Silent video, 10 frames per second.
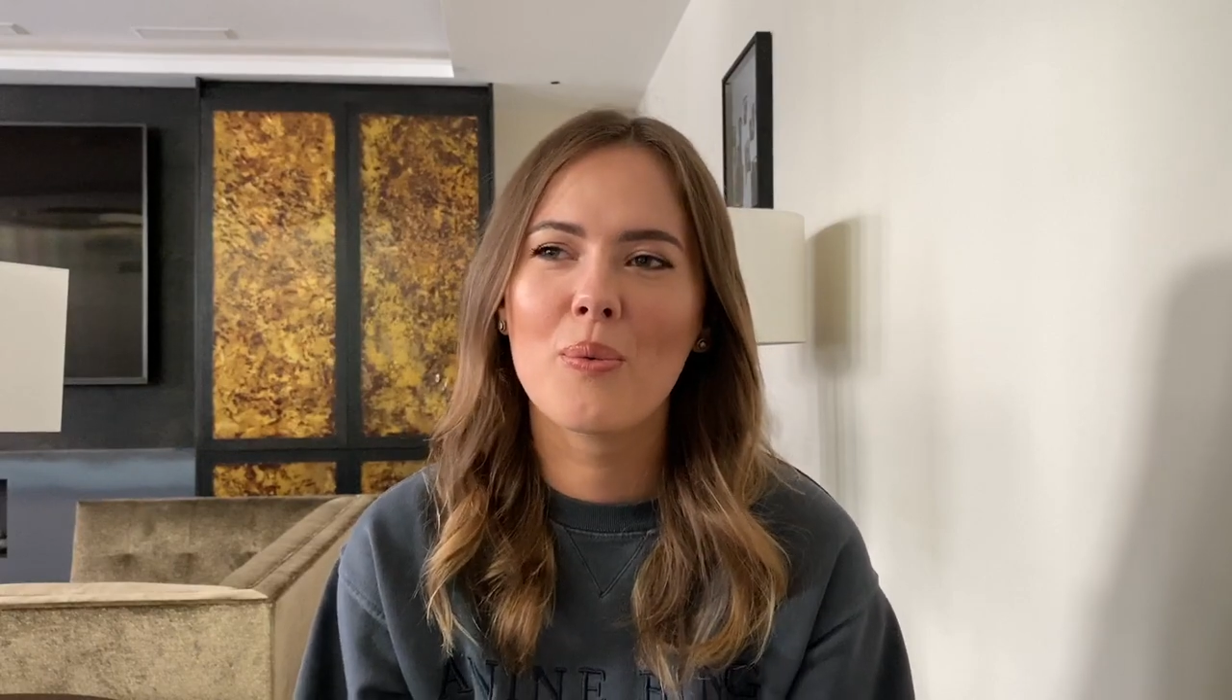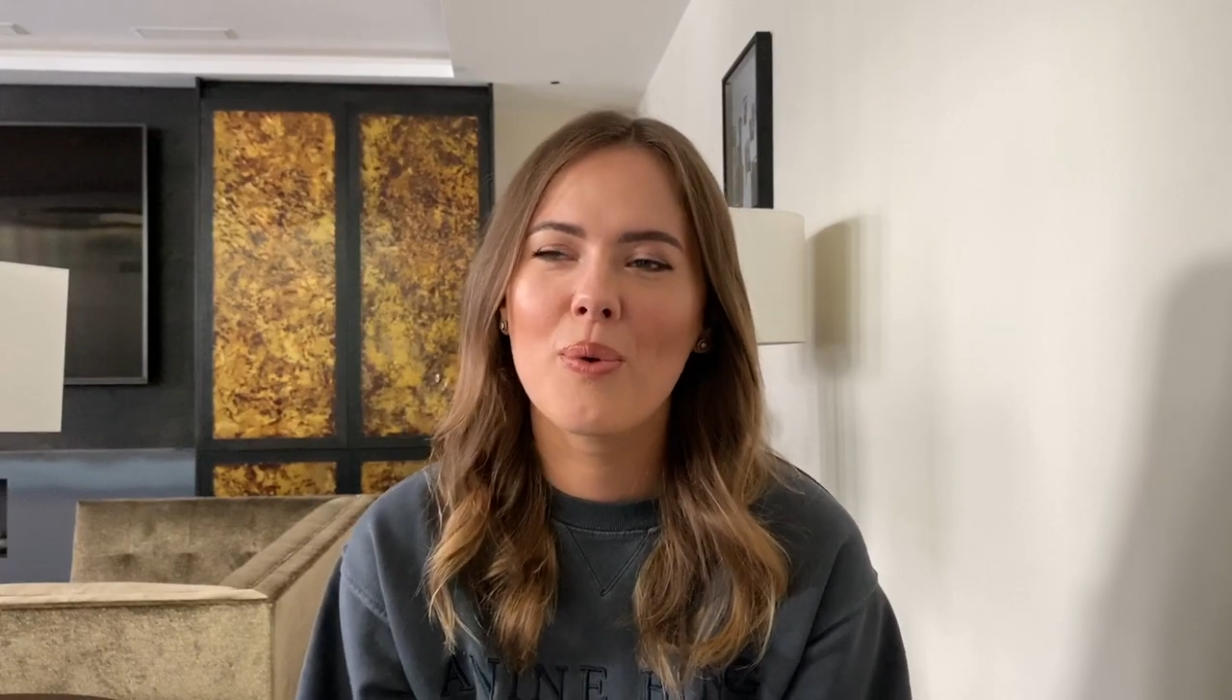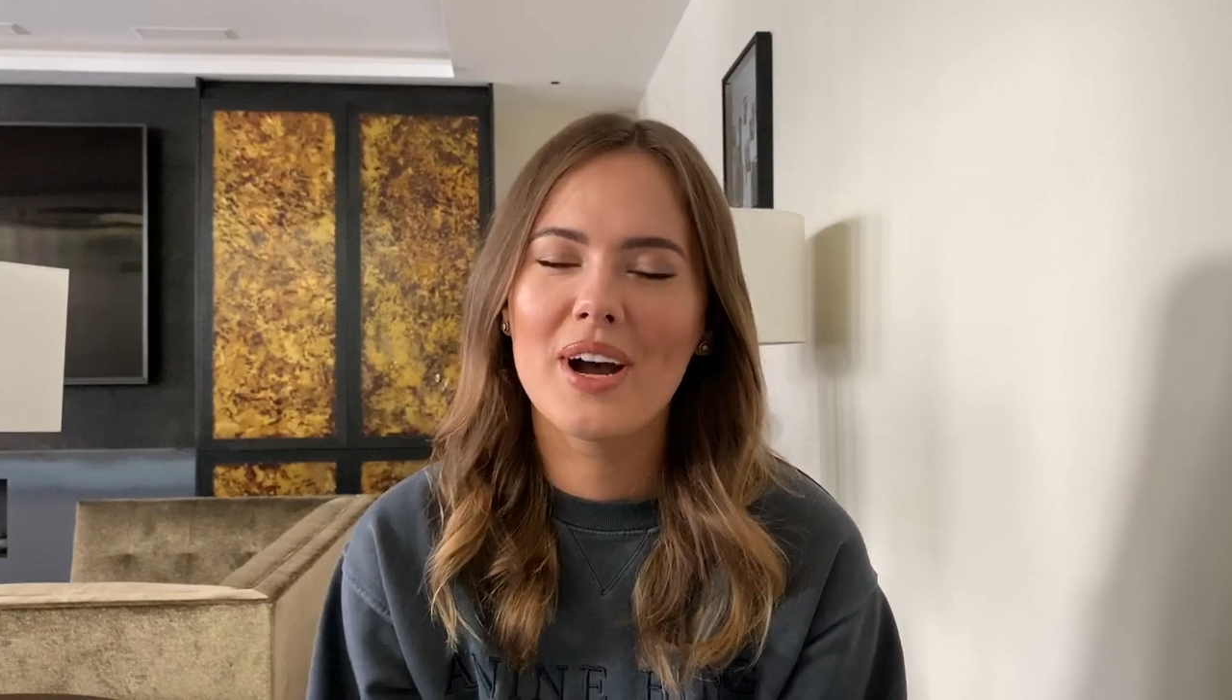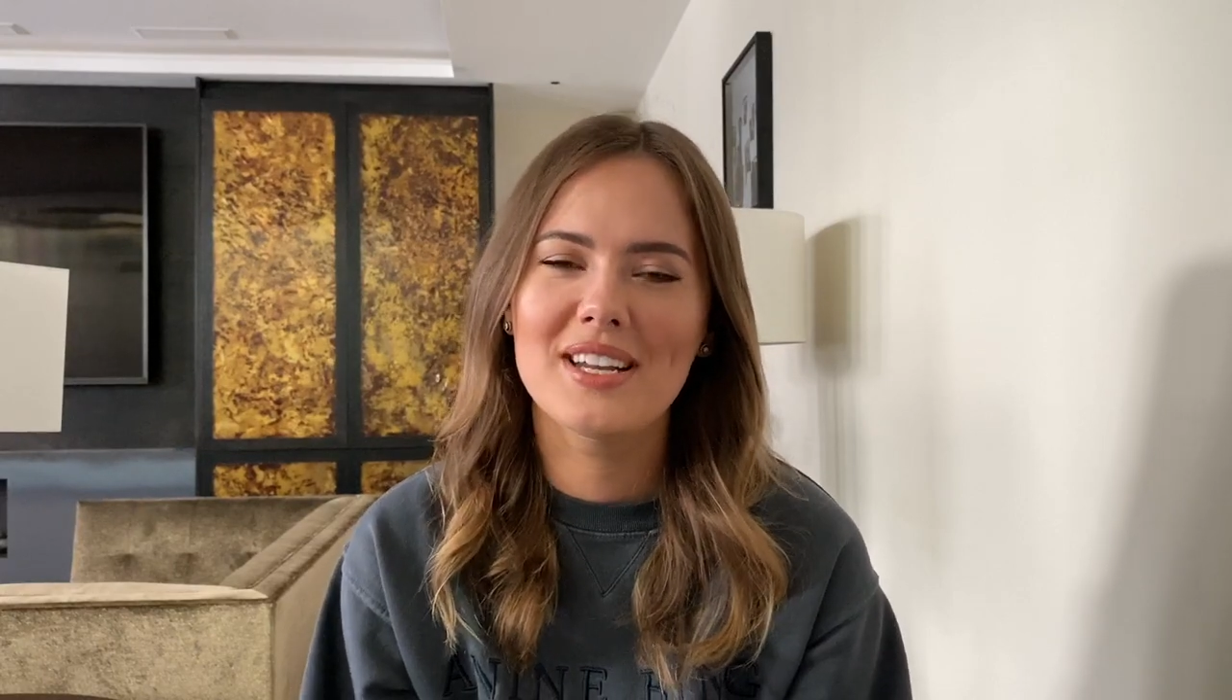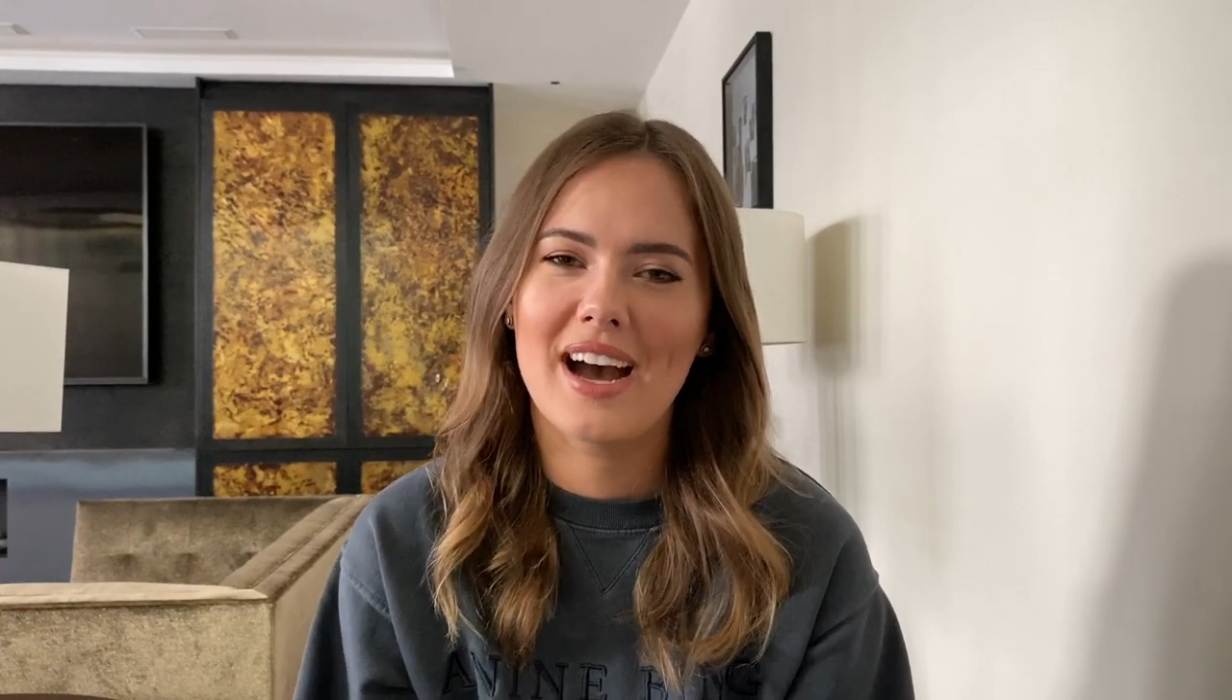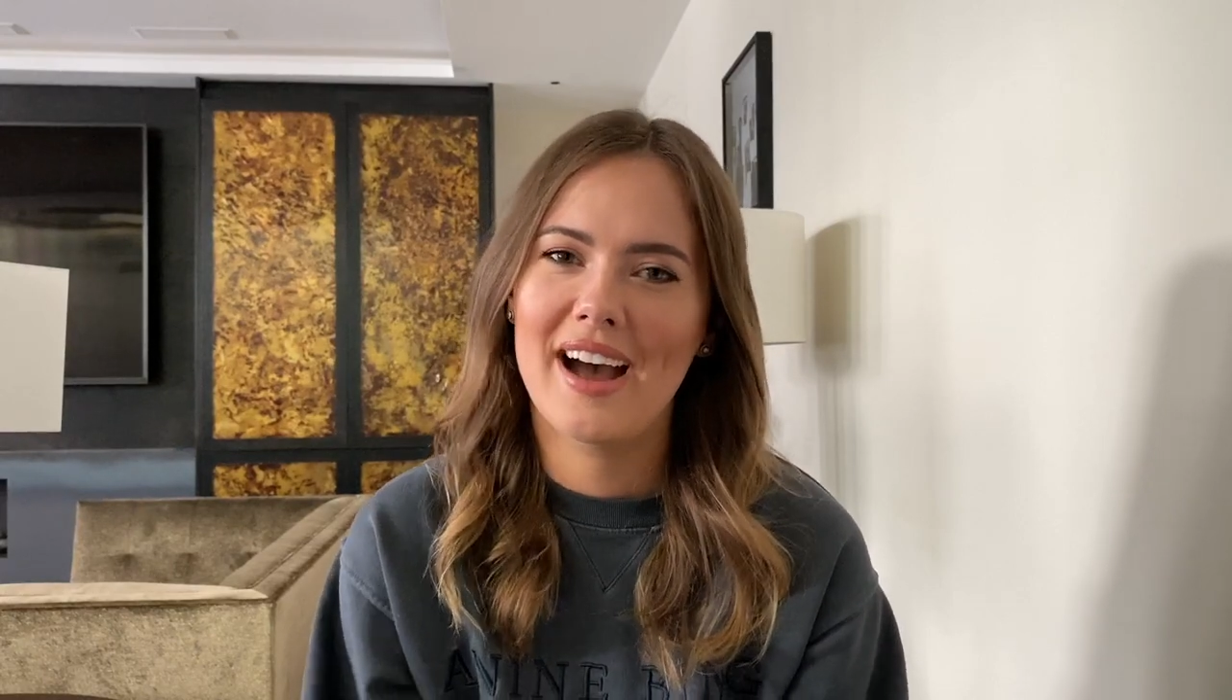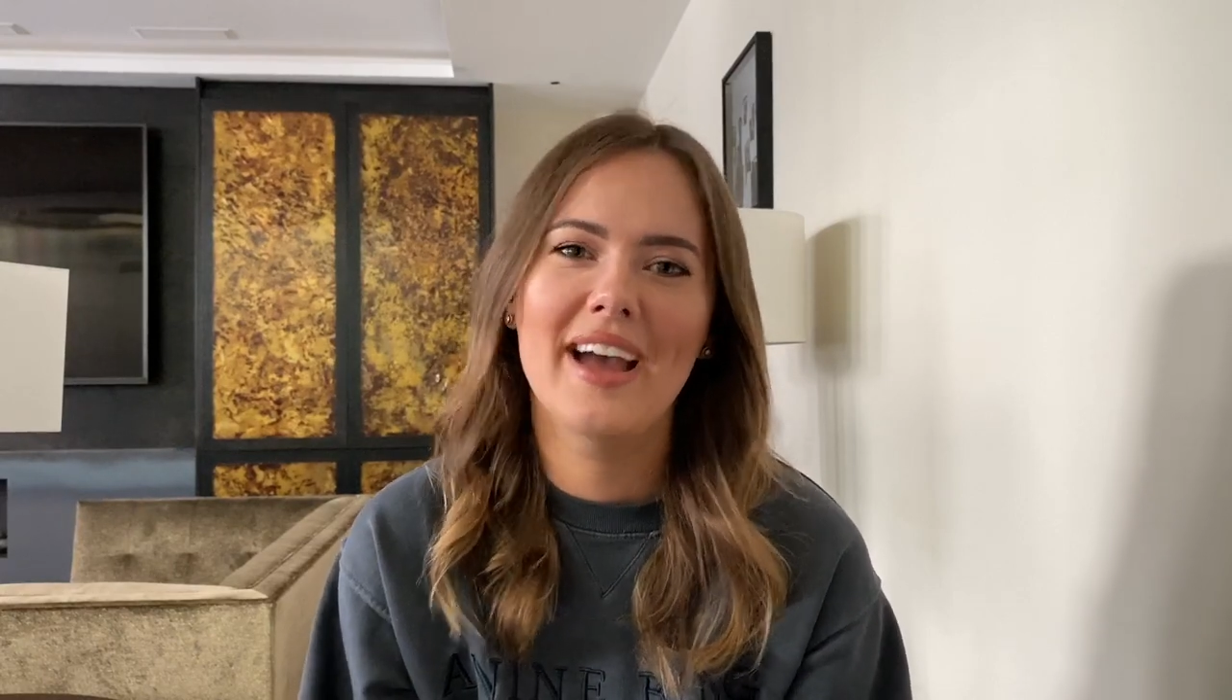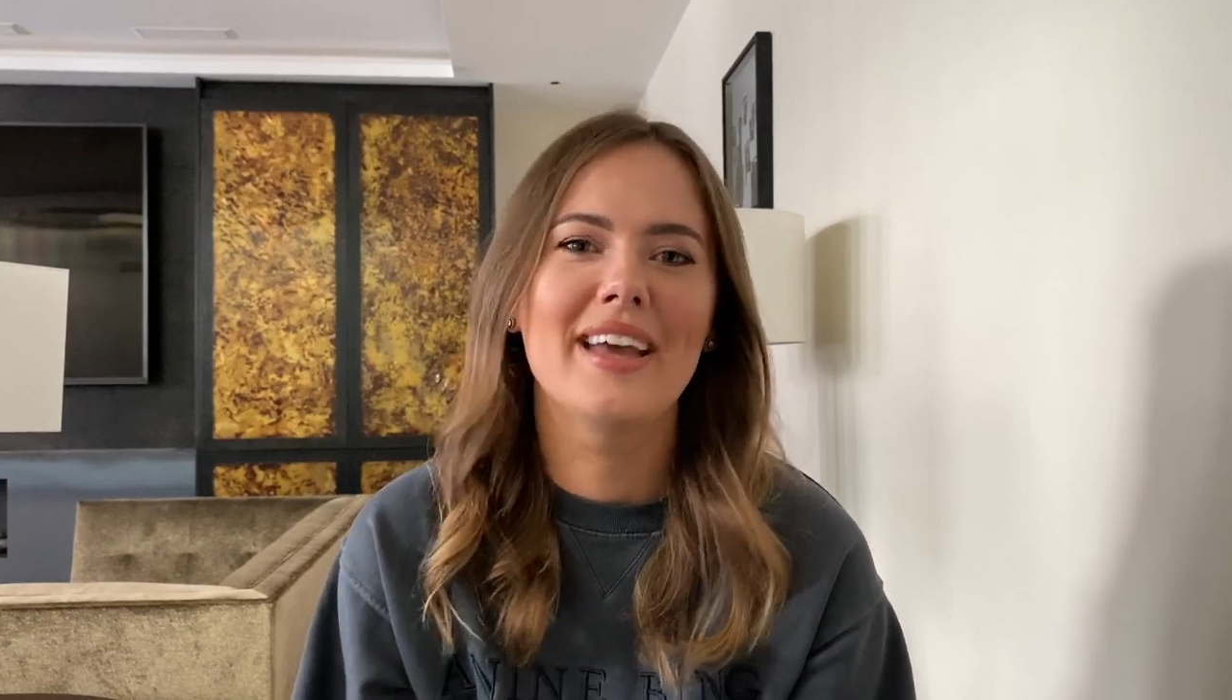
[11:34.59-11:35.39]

what I